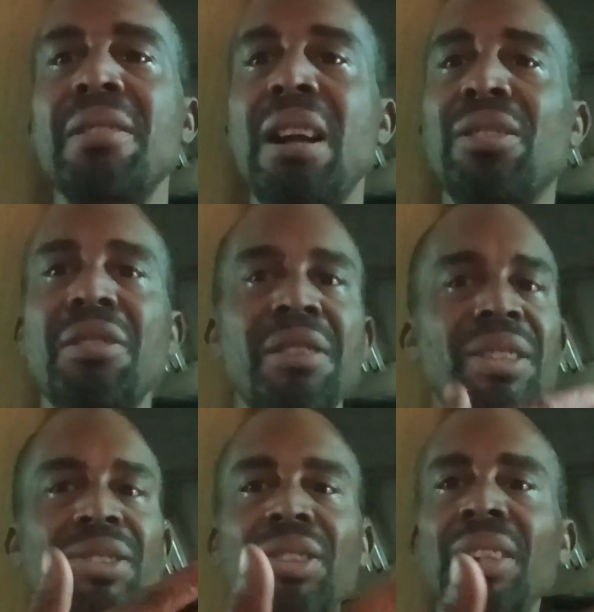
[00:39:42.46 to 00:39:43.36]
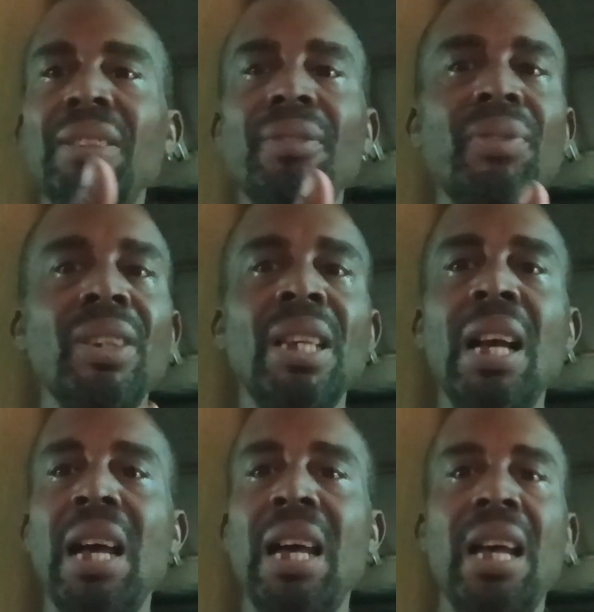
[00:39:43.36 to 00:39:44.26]
aggressive,
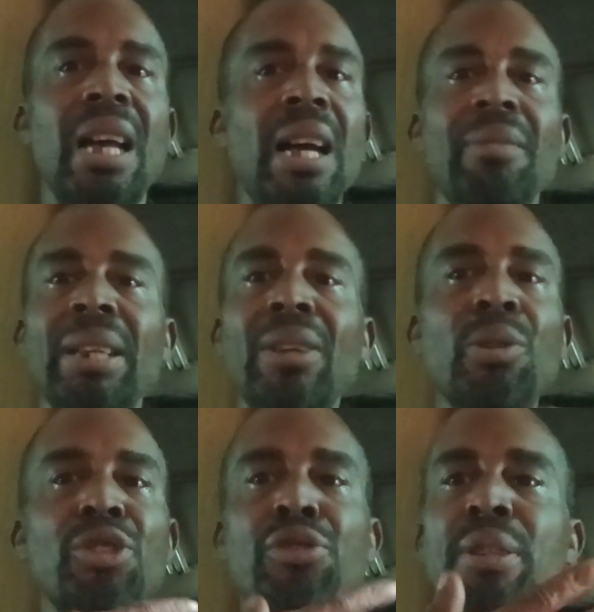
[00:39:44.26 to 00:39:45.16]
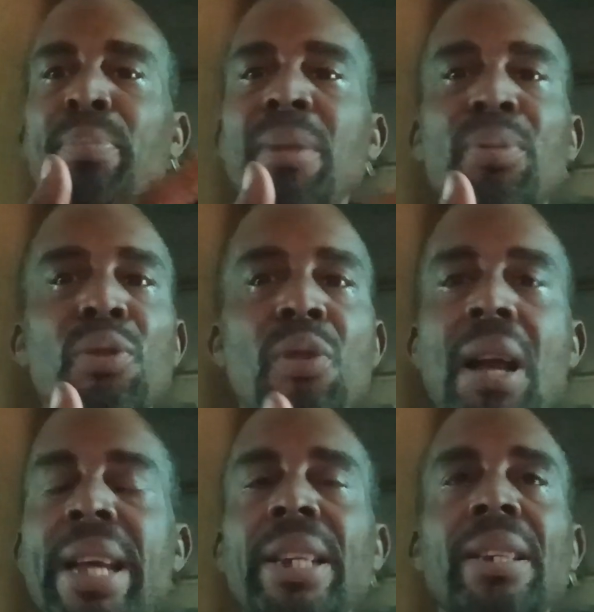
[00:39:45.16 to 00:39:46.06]
they don't treat people
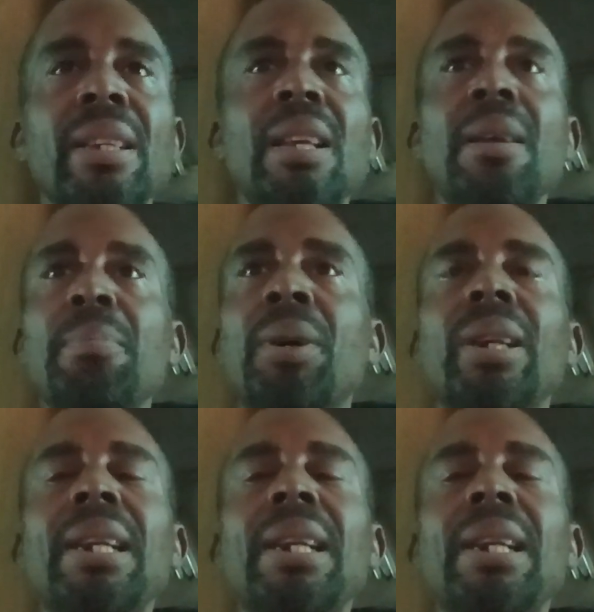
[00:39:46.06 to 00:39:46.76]
right. But